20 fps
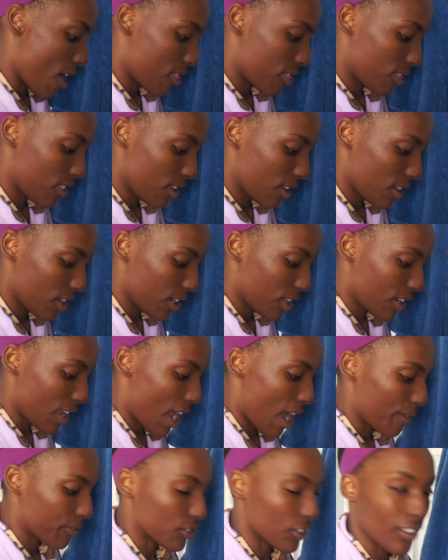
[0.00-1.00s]
And then
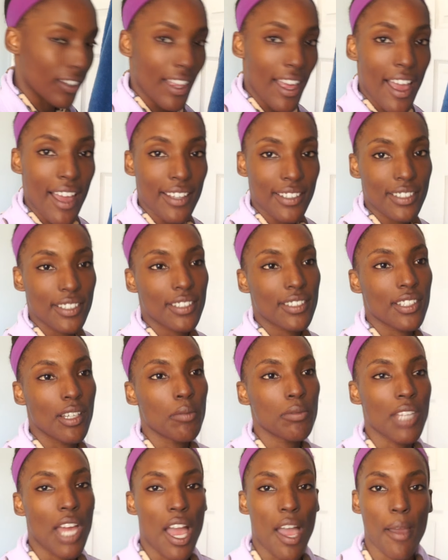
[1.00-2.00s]
after that,
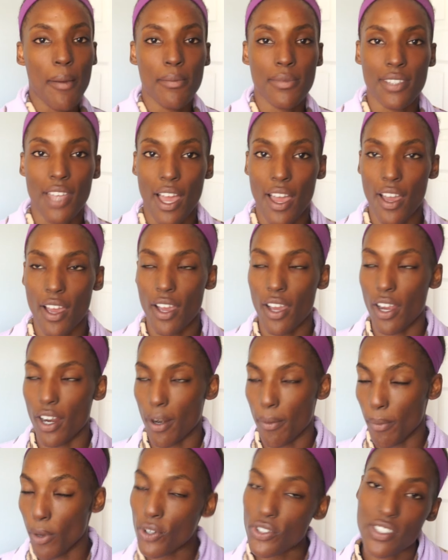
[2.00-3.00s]
sometimes,
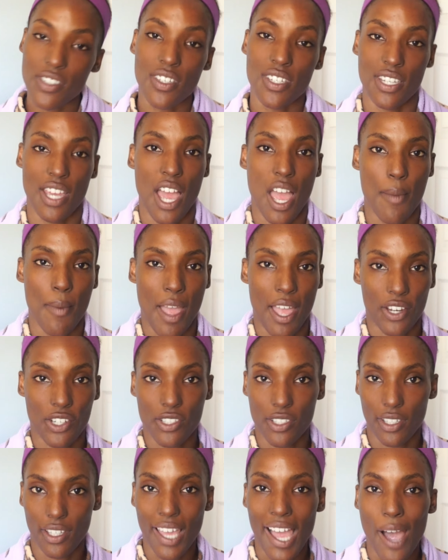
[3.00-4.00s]
or most of the time
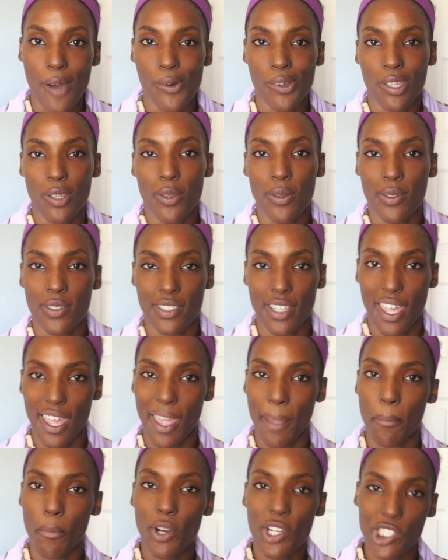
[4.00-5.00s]
actually, I will use
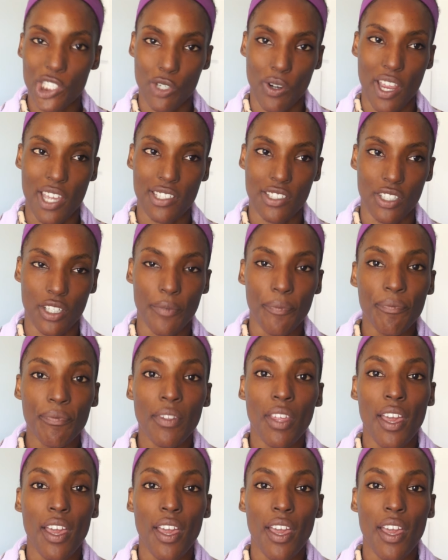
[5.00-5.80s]
a moisturizer.